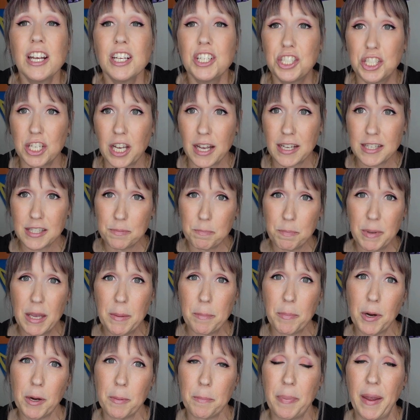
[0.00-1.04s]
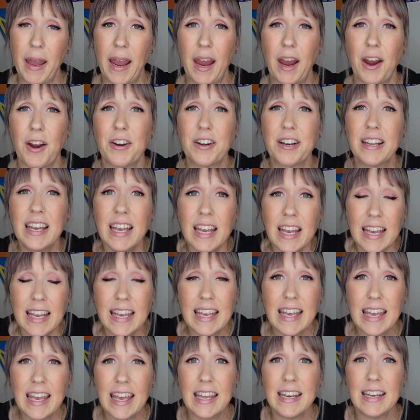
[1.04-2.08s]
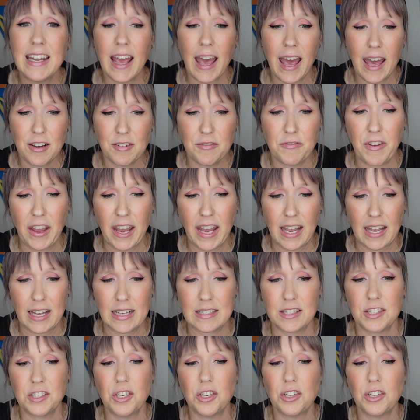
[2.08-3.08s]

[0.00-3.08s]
just be prepared in advance.